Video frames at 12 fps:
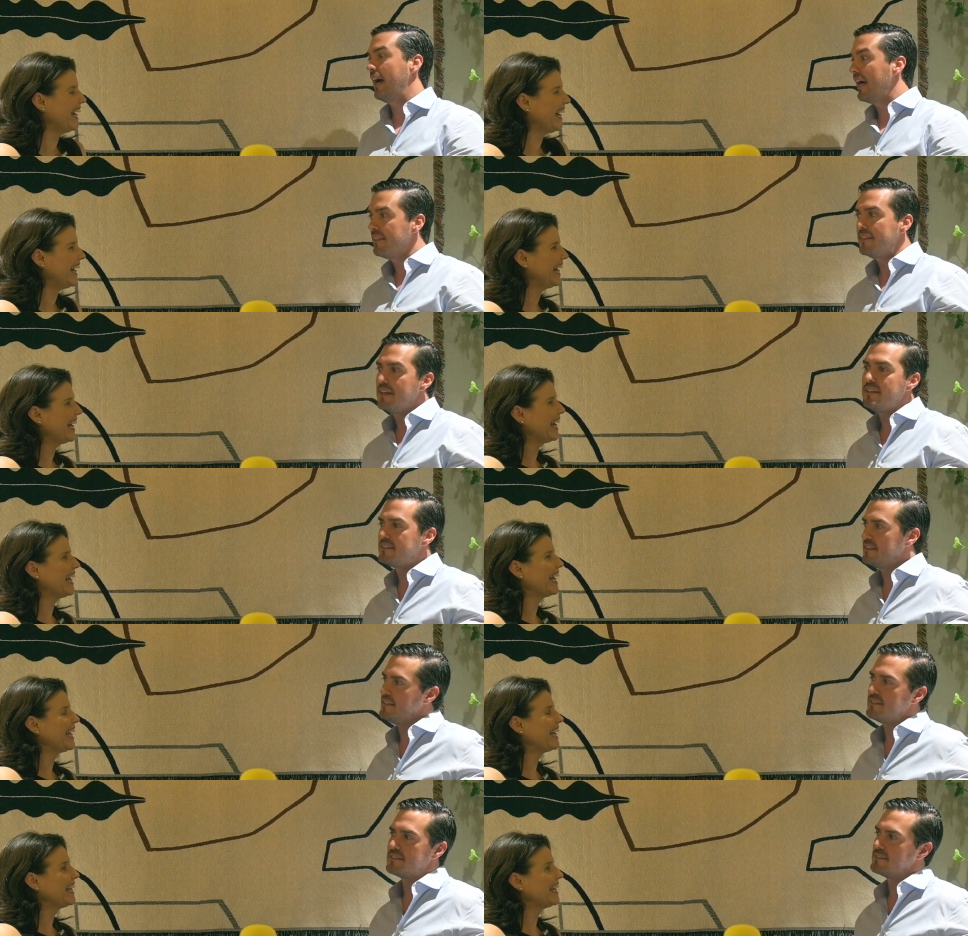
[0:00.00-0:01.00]
Speaker 1: and this
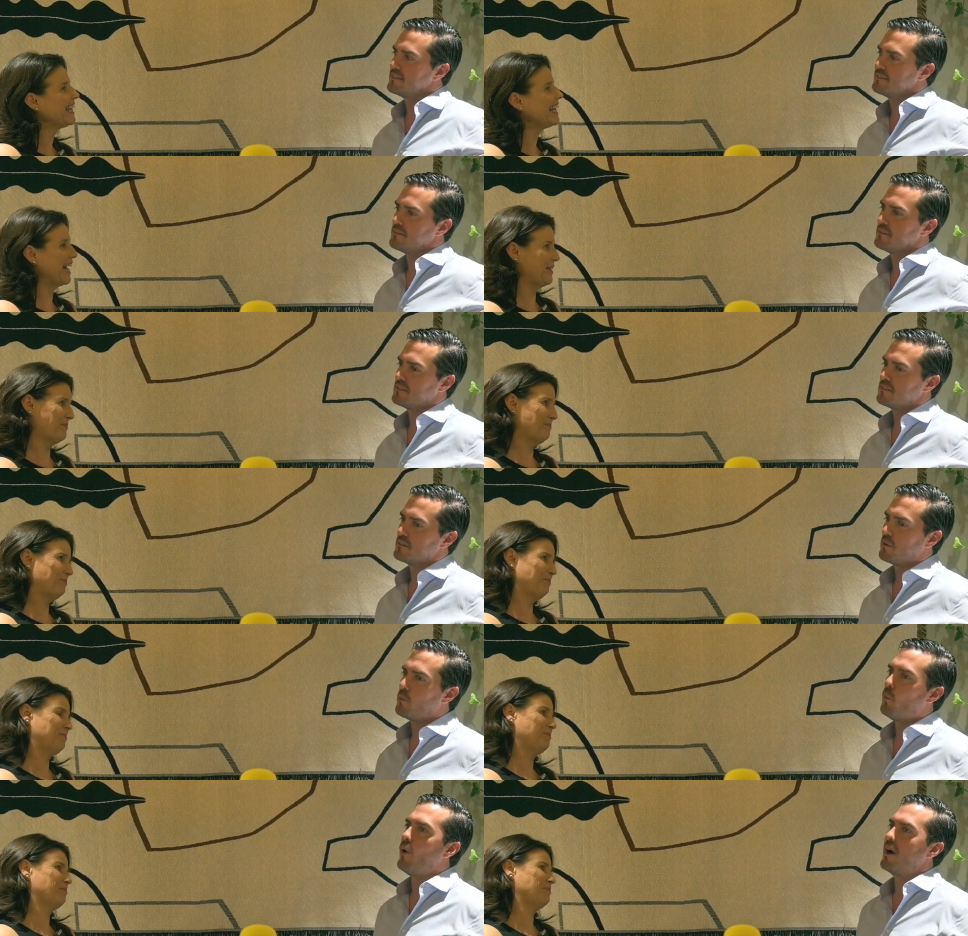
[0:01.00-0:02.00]
is yeah
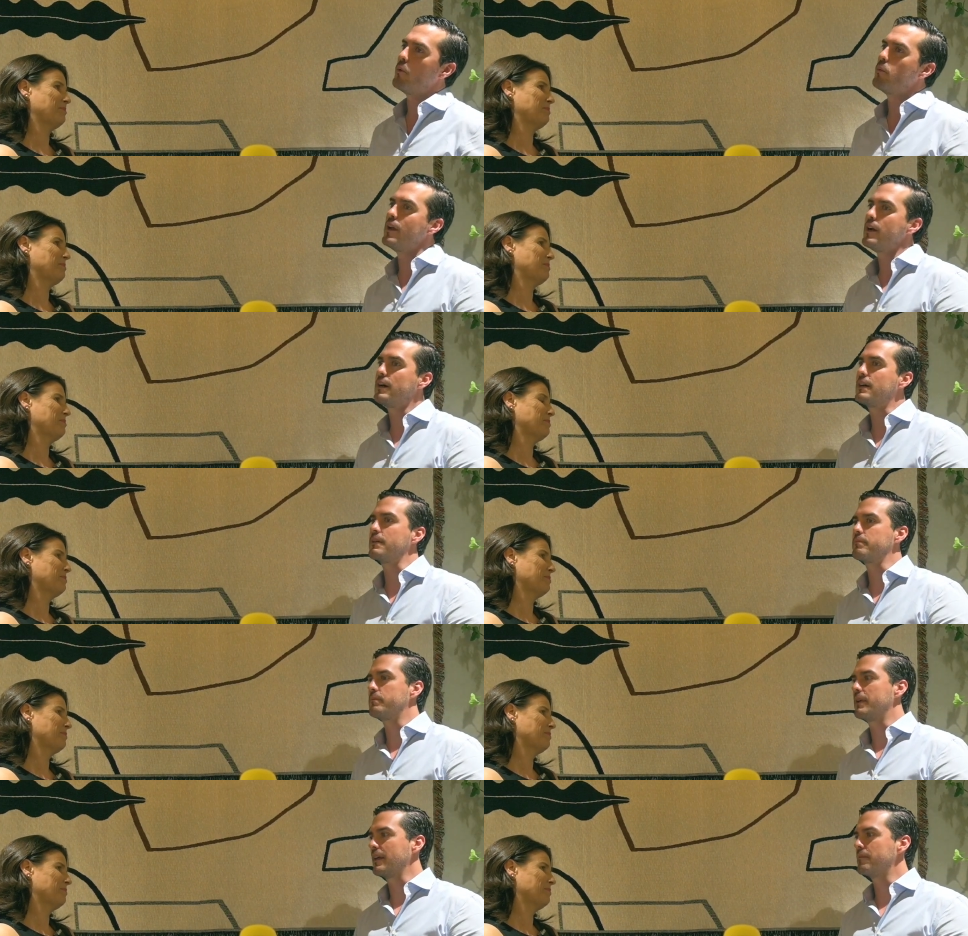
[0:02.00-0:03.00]
why we
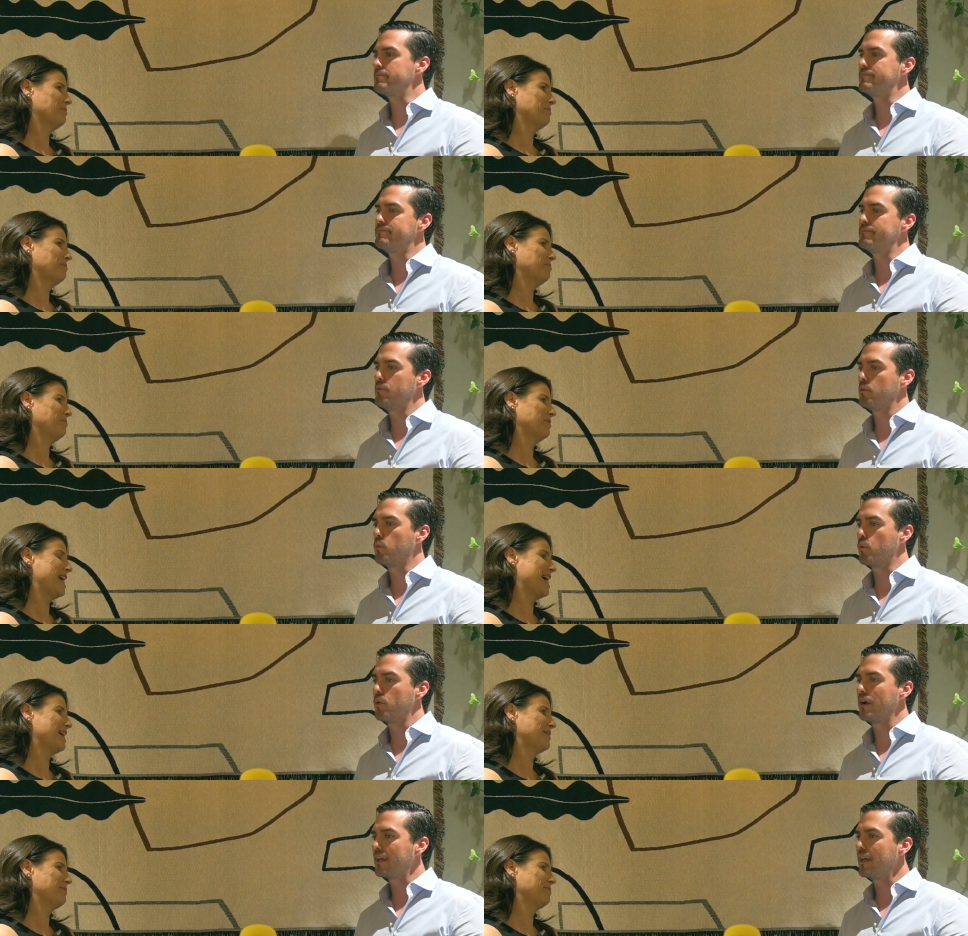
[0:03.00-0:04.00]
are like yeah.
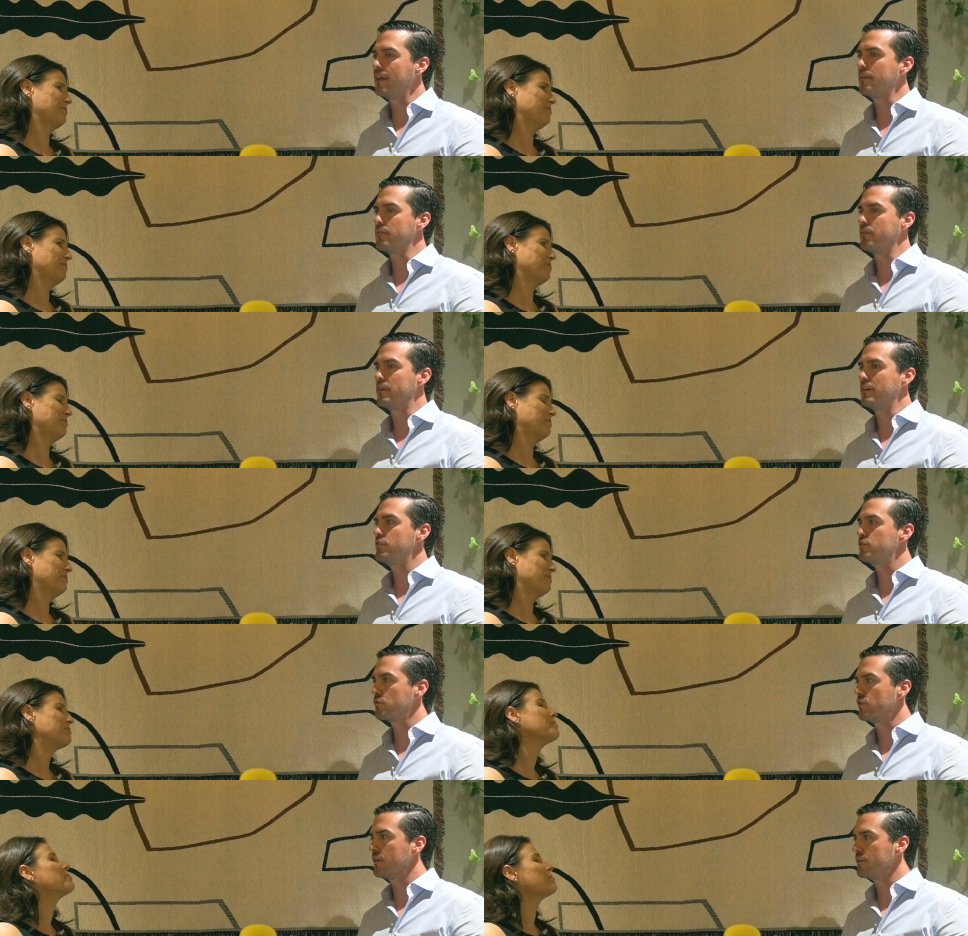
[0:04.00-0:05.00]
working very
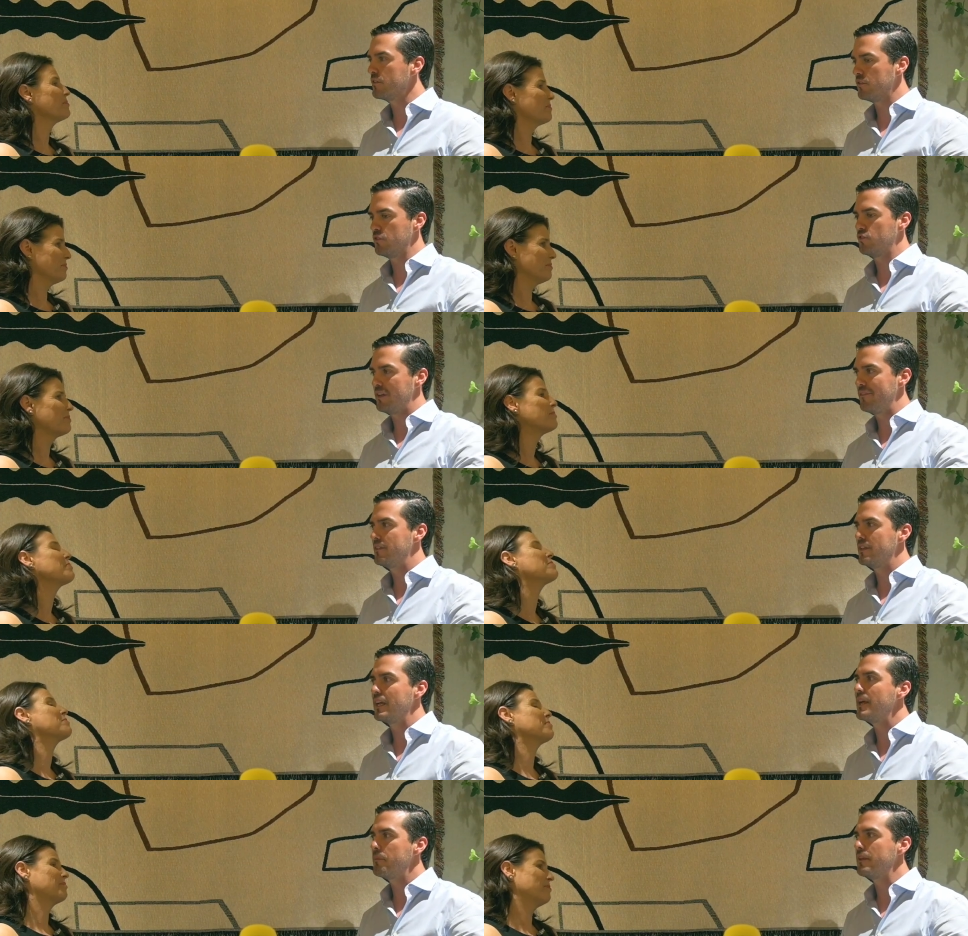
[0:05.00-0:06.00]
strong to shift
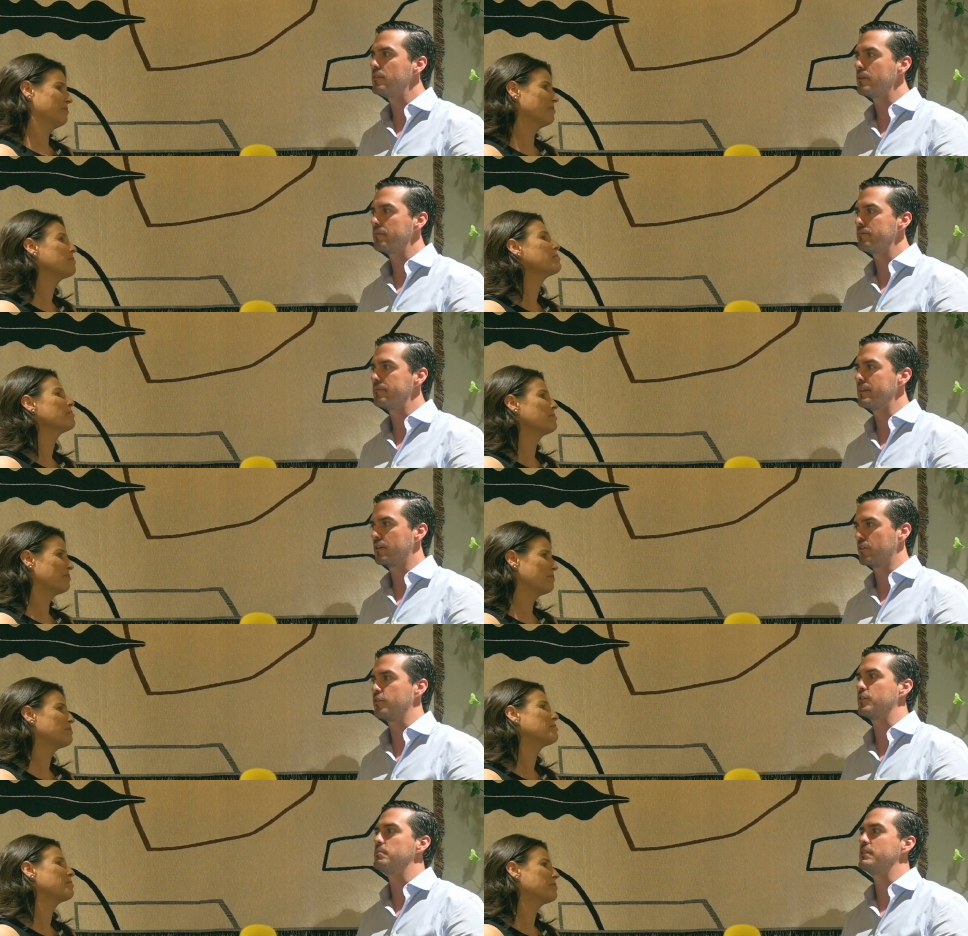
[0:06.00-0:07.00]
the name into the
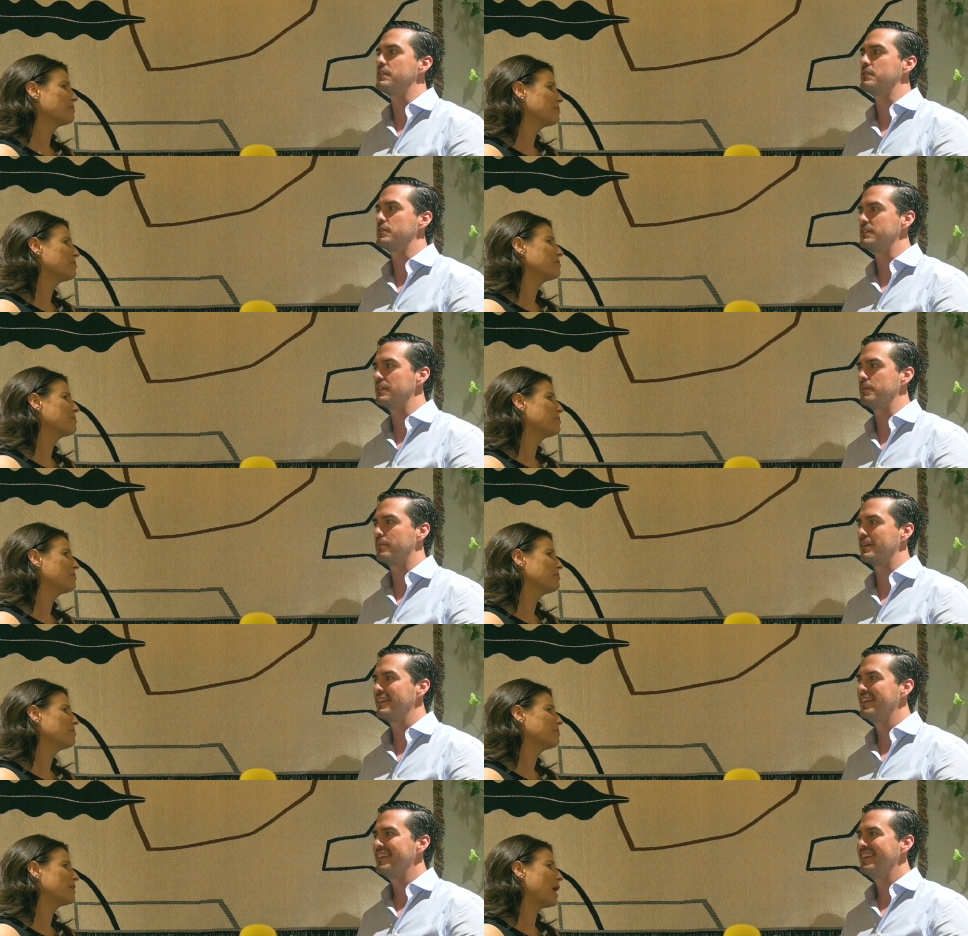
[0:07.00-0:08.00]
customer centricity
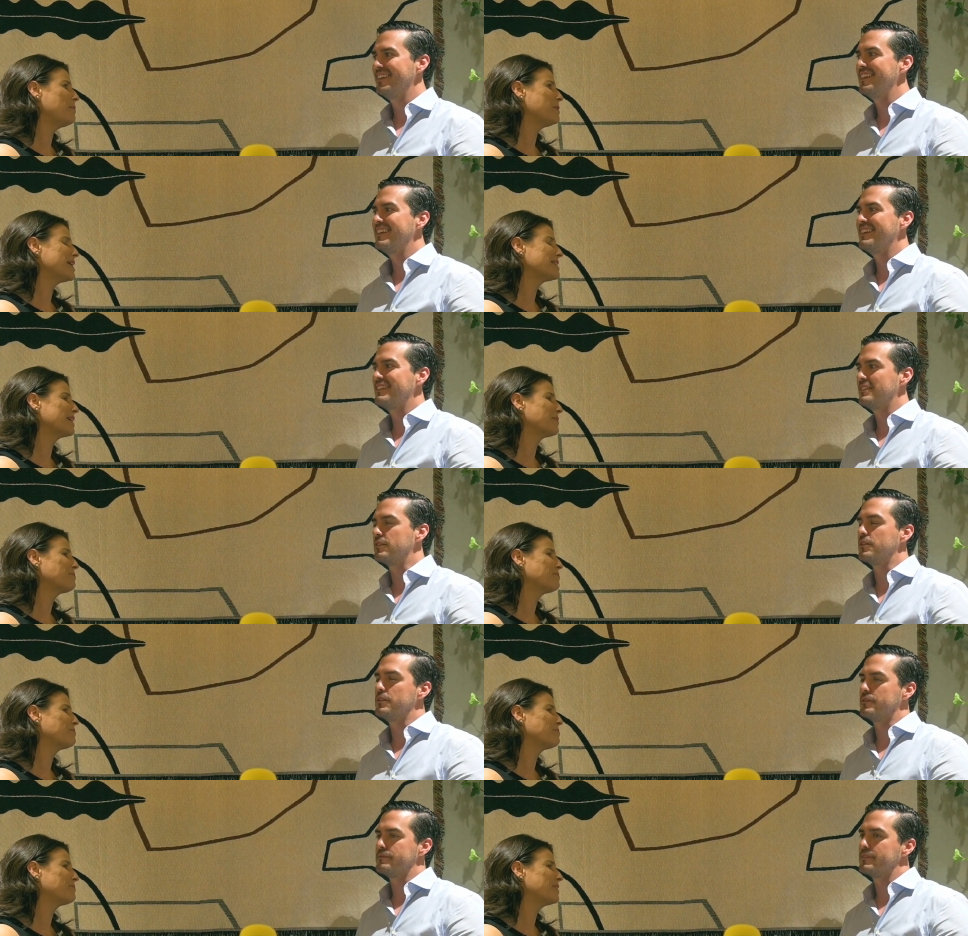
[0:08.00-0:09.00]
part. Amazing.
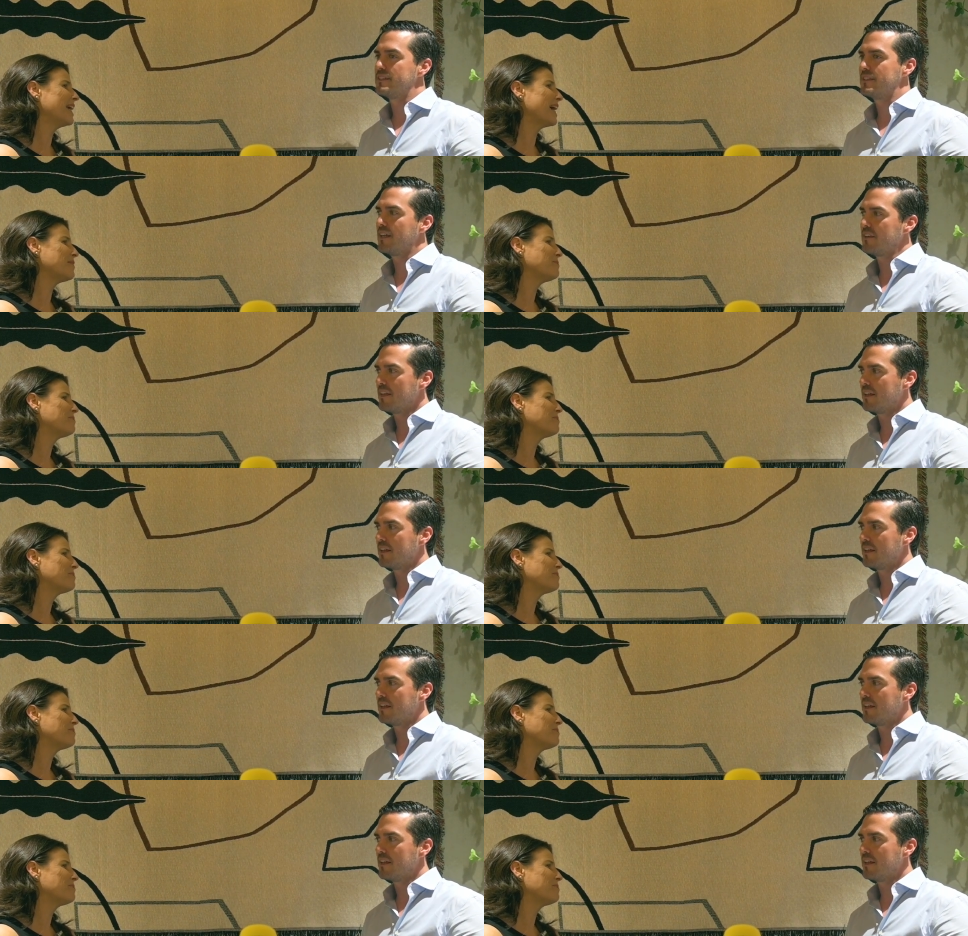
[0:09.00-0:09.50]
So yeah, I